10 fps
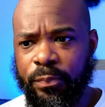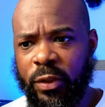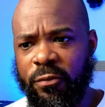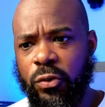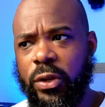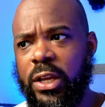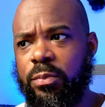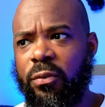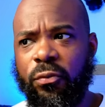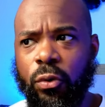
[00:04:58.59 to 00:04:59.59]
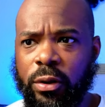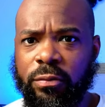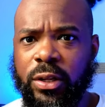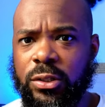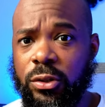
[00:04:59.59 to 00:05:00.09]
a few days before an
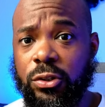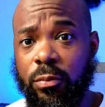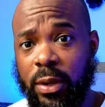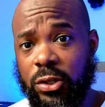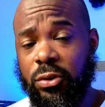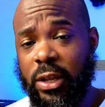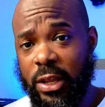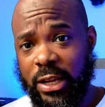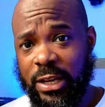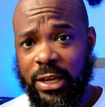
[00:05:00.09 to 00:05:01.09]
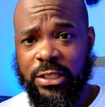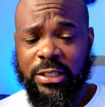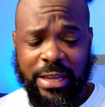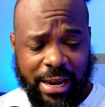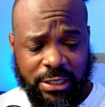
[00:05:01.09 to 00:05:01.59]
event so that you make sure your connection
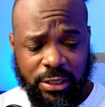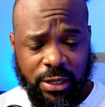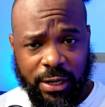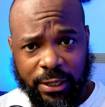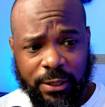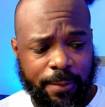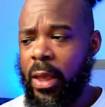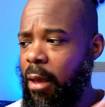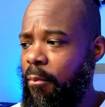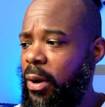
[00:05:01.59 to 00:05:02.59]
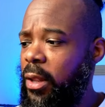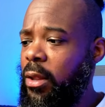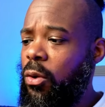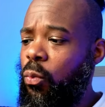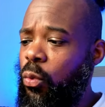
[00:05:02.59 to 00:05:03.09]
is actually connected. But
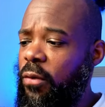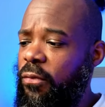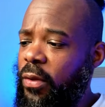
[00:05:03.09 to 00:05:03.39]
with